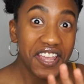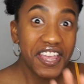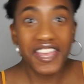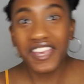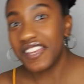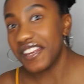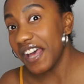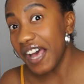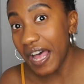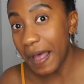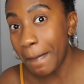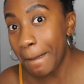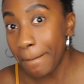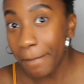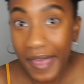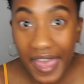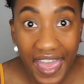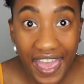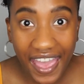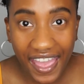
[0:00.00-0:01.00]
And I'm
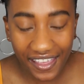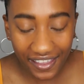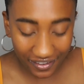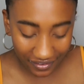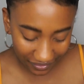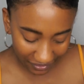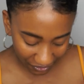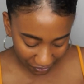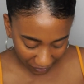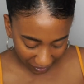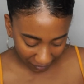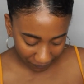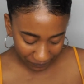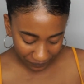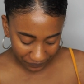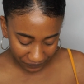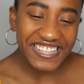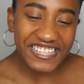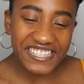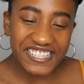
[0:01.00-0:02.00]
back. Okay,
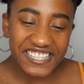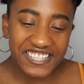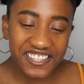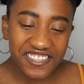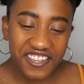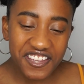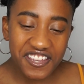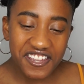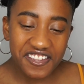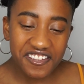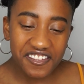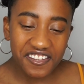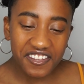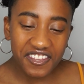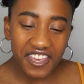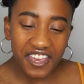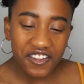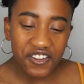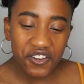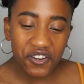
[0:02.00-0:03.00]
this is the
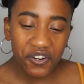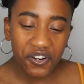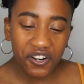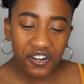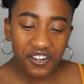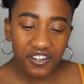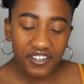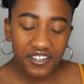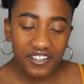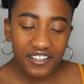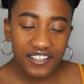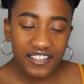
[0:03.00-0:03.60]
get your